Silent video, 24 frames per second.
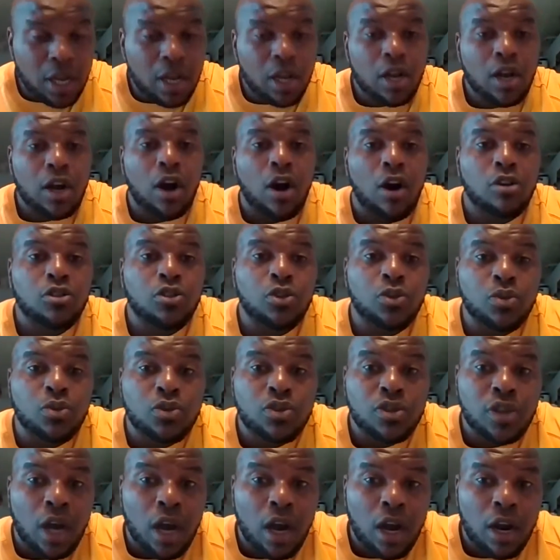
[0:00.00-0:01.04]
called you
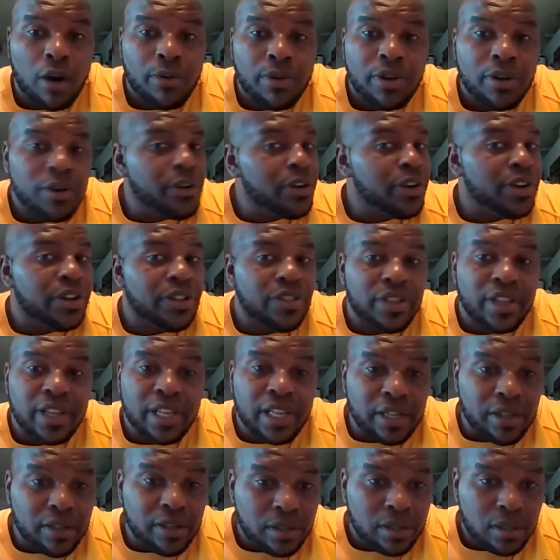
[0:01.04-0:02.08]
sorry or anything
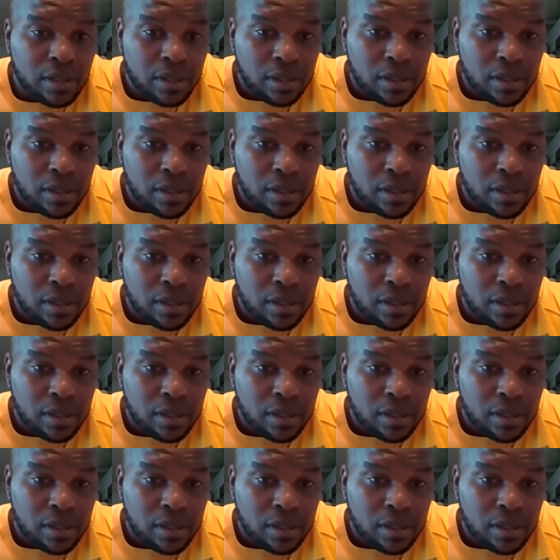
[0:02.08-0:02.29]
else.